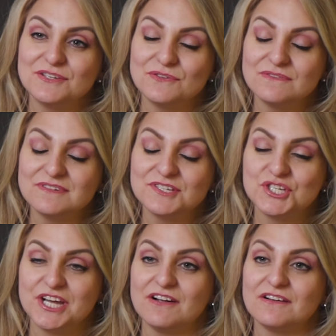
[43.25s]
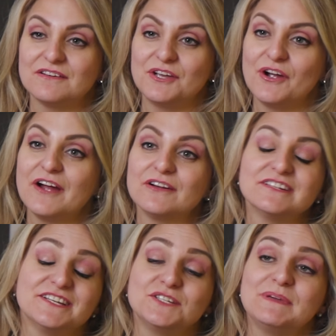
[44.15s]
to share your
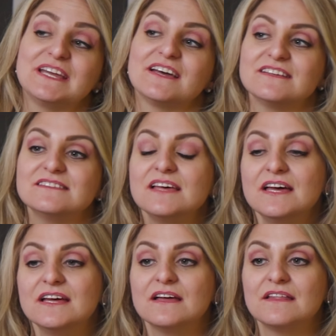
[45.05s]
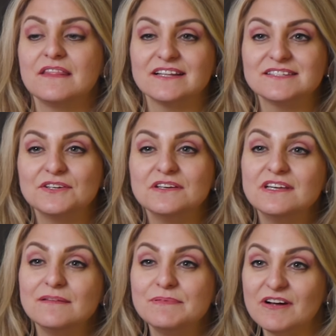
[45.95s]
heritage because that's how you
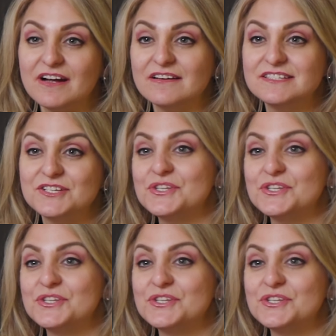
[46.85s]
keep your heritage